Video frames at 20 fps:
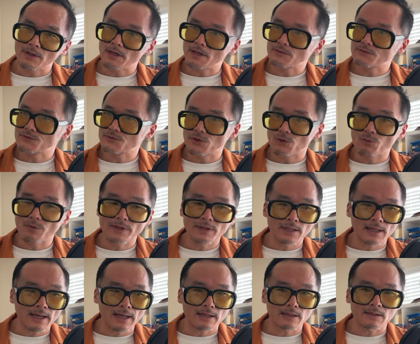So with
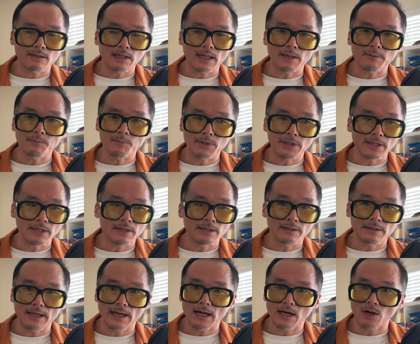that, let me
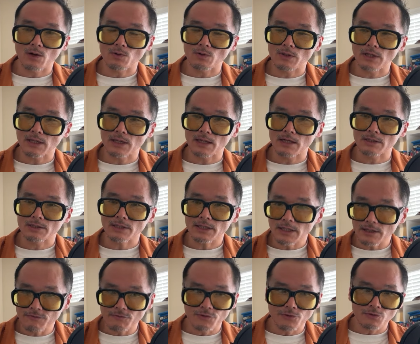now
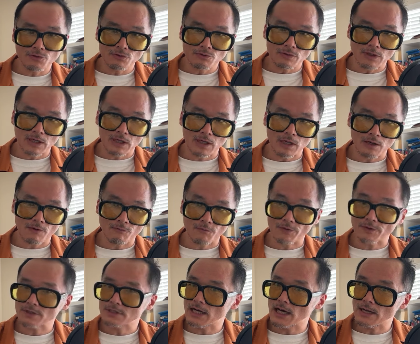leave you for
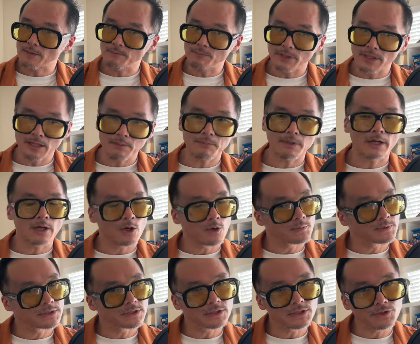the time being, but I hope
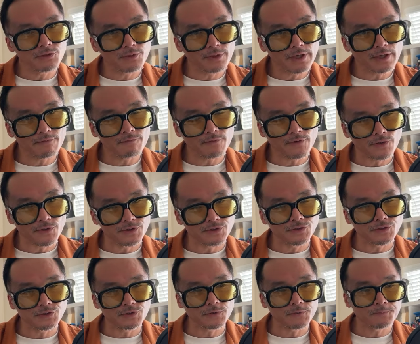to see you again very
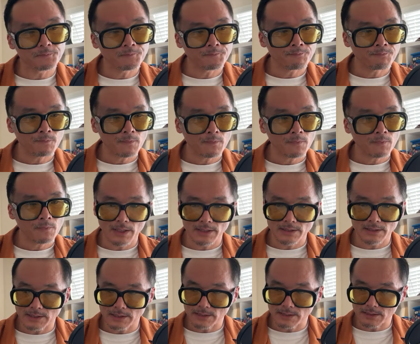soon. But
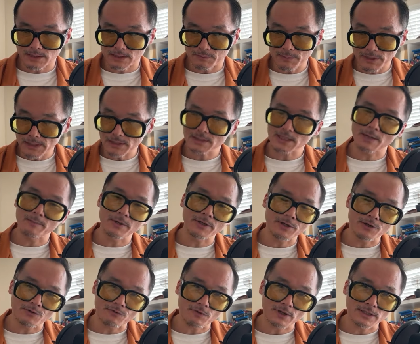in the meantime, my
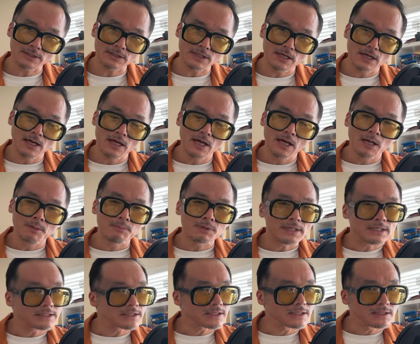dear friends,
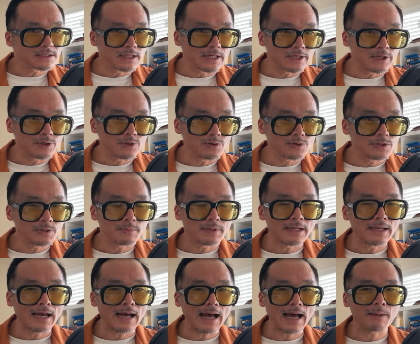please continue to
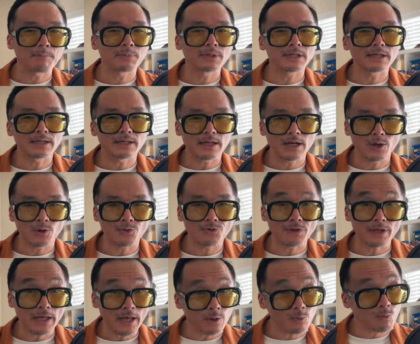be happy and
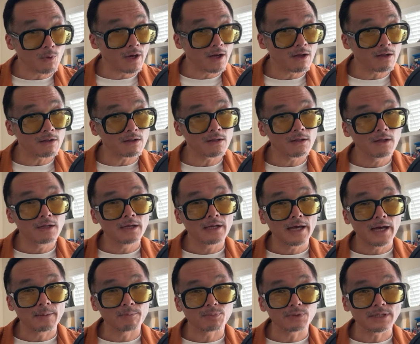healthy and well,
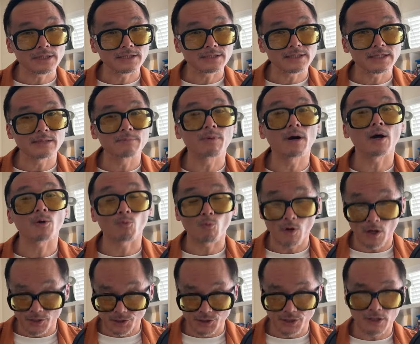and please keep on
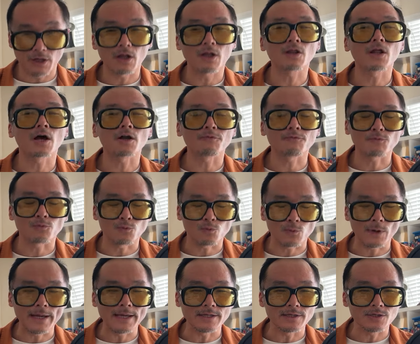watching a lot of
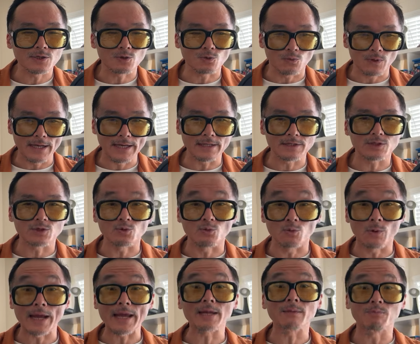great, great,
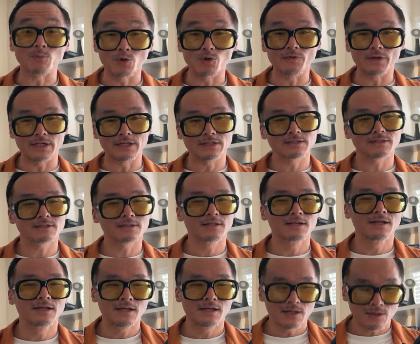great movies.
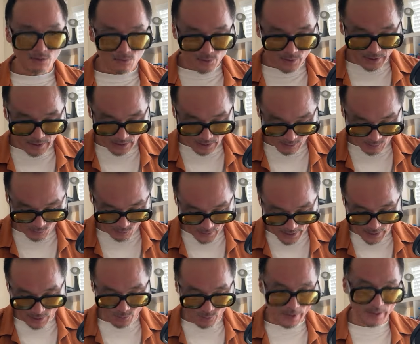Really,
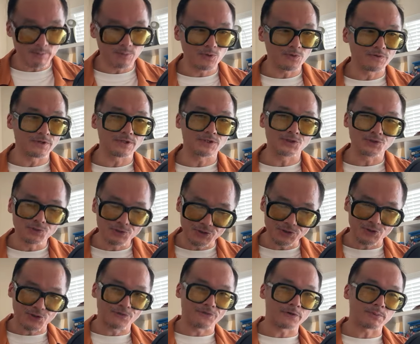great, great movies. You
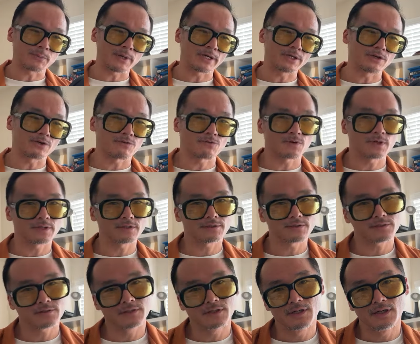deserve it, my dear
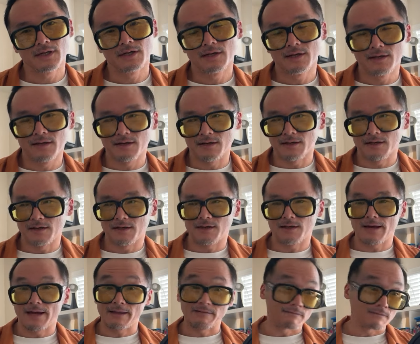friends.
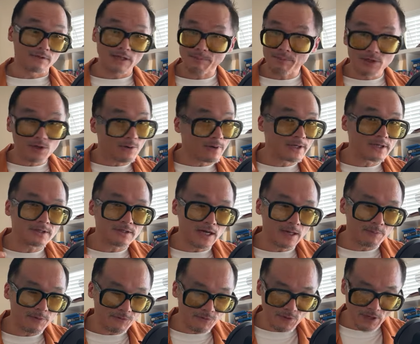And let me know
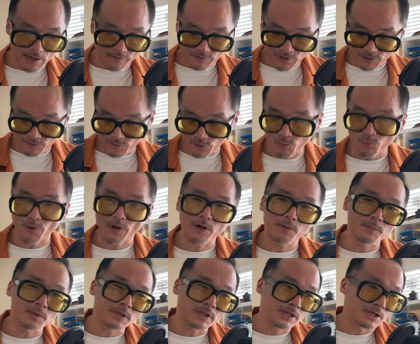anytime if you have any film
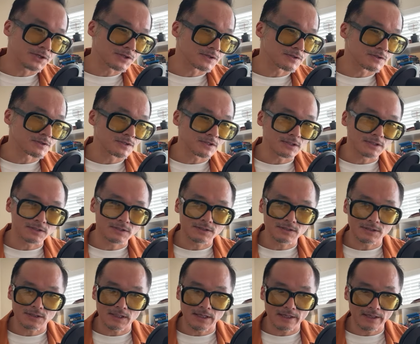recommendations,
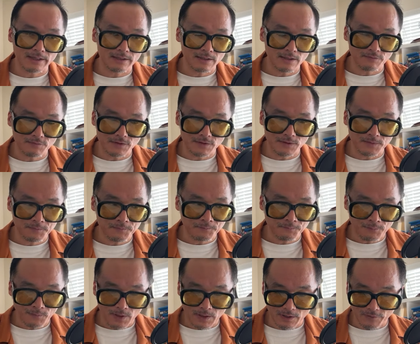because I'd love to
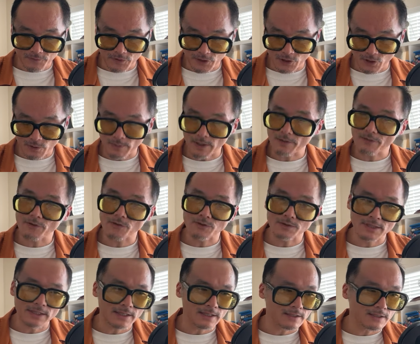hear about
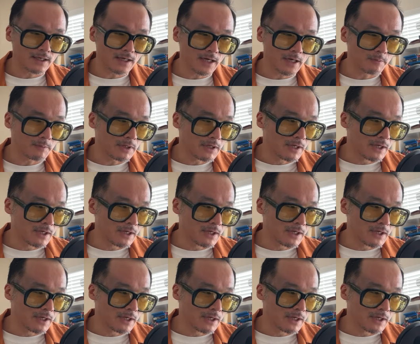those anytime.